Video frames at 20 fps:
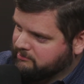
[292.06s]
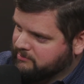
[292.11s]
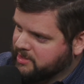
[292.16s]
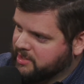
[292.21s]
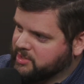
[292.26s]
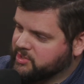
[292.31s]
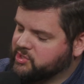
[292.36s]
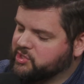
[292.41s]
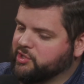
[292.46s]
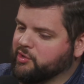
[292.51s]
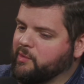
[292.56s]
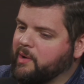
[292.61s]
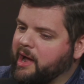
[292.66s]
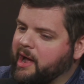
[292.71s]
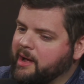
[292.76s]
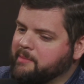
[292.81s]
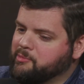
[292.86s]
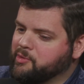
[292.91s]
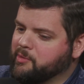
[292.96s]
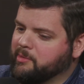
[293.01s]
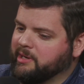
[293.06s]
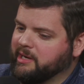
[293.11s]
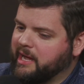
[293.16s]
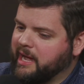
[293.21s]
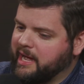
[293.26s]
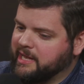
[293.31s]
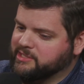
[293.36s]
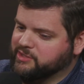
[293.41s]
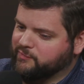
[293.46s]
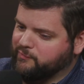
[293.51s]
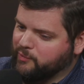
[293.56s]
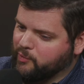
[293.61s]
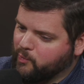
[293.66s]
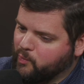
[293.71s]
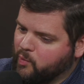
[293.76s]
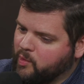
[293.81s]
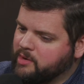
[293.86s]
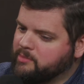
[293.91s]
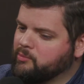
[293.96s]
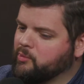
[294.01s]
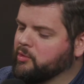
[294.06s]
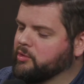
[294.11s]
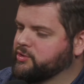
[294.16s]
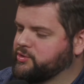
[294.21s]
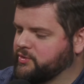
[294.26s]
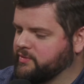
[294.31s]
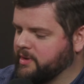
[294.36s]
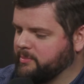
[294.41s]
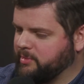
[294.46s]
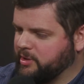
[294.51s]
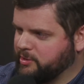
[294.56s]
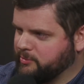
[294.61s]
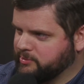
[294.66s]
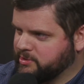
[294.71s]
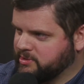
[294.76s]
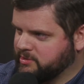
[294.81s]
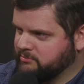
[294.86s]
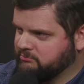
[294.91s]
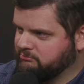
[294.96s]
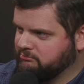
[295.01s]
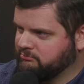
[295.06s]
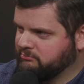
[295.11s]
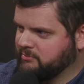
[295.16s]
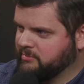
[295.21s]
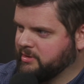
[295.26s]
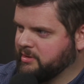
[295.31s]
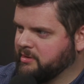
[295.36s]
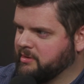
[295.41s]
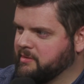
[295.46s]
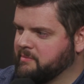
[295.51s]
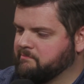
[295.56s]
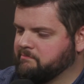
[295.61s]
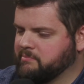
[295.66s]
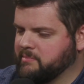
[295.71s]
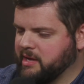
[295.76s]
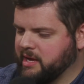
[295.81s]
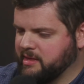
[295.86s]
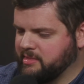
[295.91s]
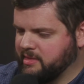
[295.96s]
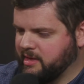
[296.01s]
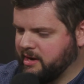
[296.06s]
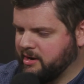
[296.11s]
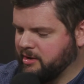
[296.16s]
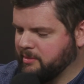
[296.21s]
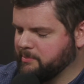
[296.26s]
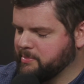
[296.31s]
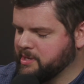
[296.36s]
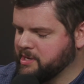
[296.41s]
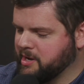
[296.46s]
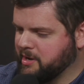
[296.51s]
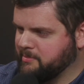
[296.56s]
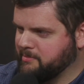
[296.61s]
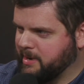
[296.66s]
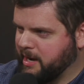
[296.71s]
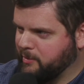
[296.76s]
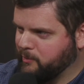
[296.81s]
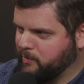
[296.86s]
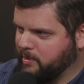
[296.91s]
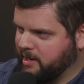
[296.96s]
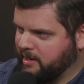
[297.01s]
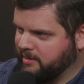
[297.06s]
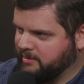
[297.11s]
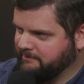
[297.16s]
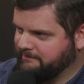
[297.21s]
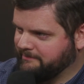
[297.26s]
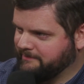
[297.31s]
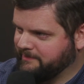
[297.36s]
So I'm going to ask for one more tribute, and then I'll be on my way.